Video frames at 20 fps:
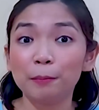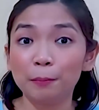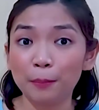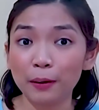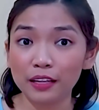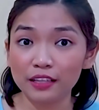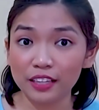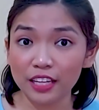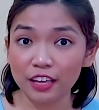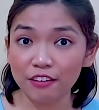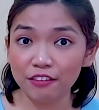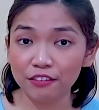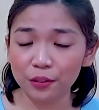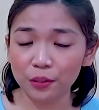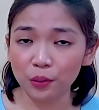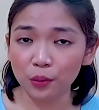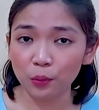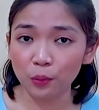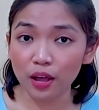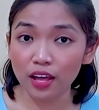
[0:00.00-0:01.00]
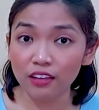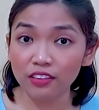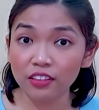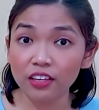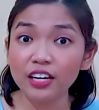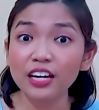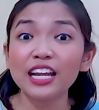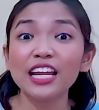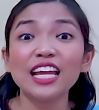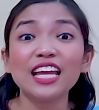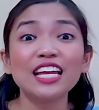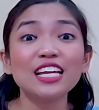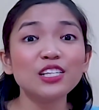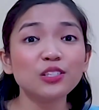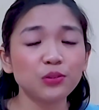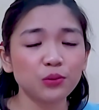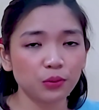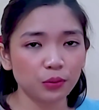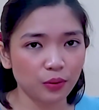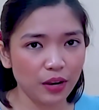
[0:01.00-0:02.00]
But if the weather
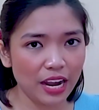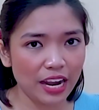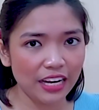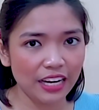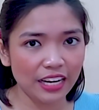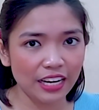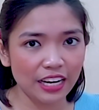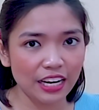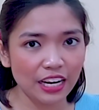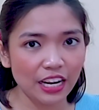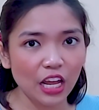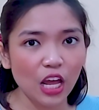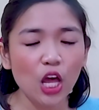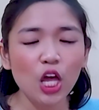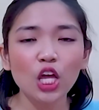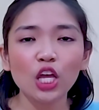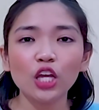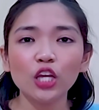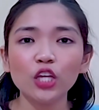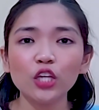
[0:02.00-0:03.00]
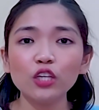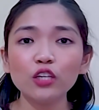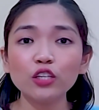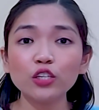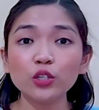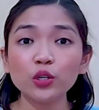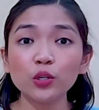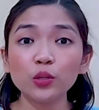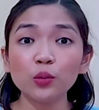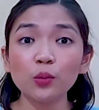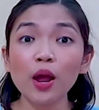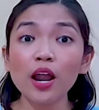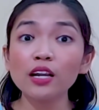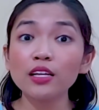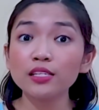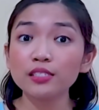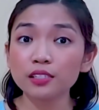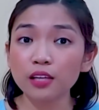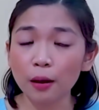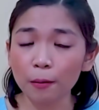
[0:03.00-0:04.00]
is rainy, you should wear
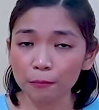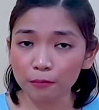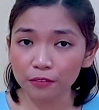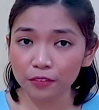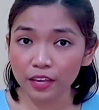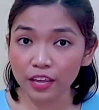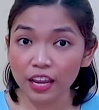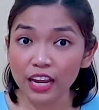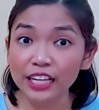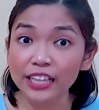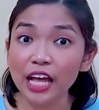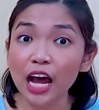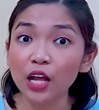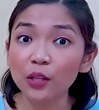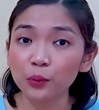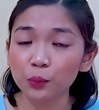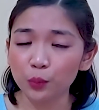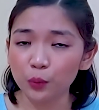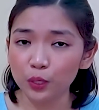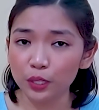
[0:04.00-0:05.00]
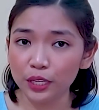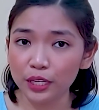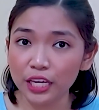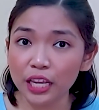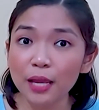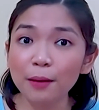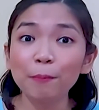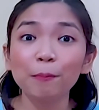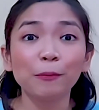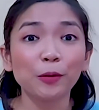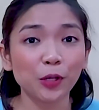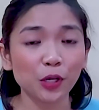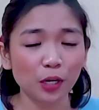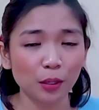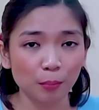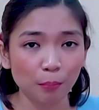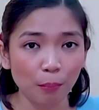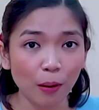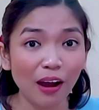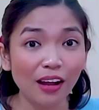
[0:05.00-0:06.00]
something that would keep
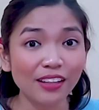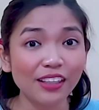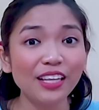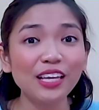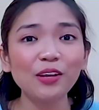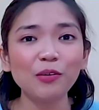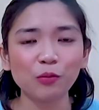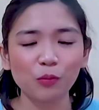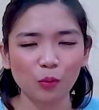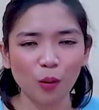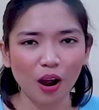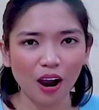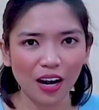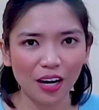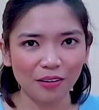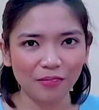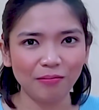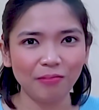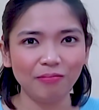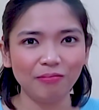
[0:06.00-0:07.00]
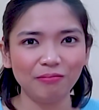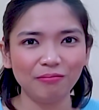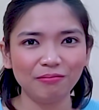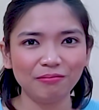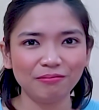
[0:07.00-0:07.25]
your body warm.